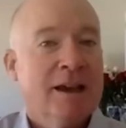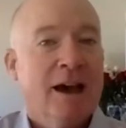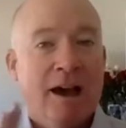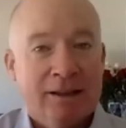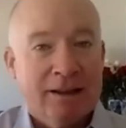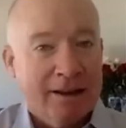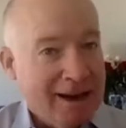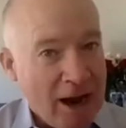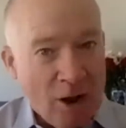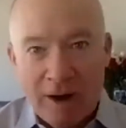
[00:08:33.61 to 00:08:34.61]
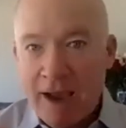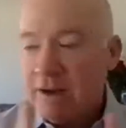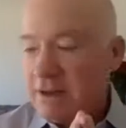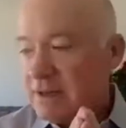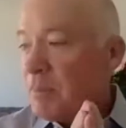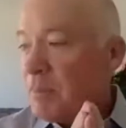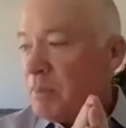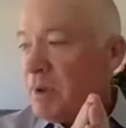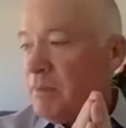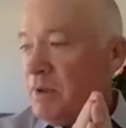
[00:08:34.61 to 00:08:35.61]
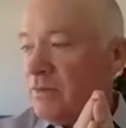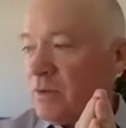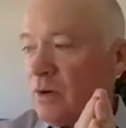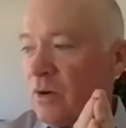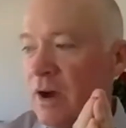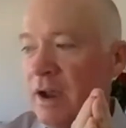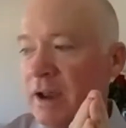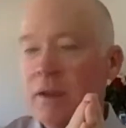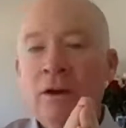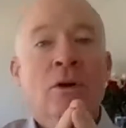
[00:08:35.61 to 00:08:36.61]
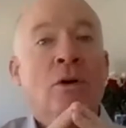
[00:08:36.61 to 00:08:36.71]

like how to stop a baby from crying.